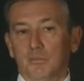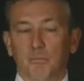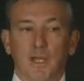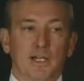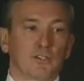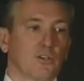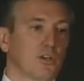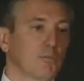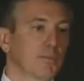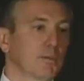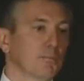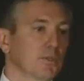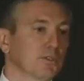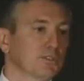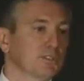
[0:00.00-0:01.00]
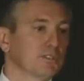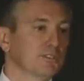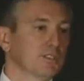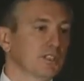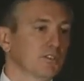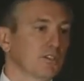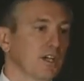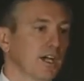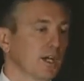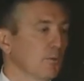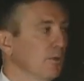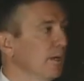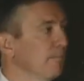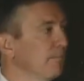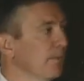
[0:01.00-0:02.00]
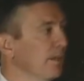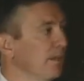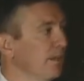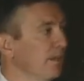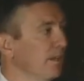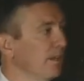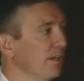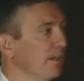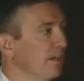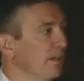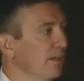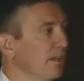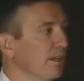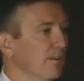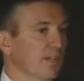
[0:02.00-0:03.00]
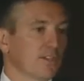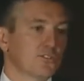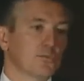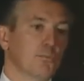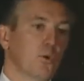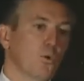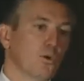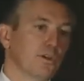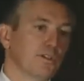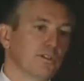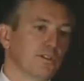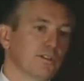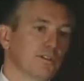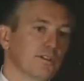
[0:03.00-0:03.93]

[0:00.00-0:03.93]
back to our members here in Iowa. And that's important.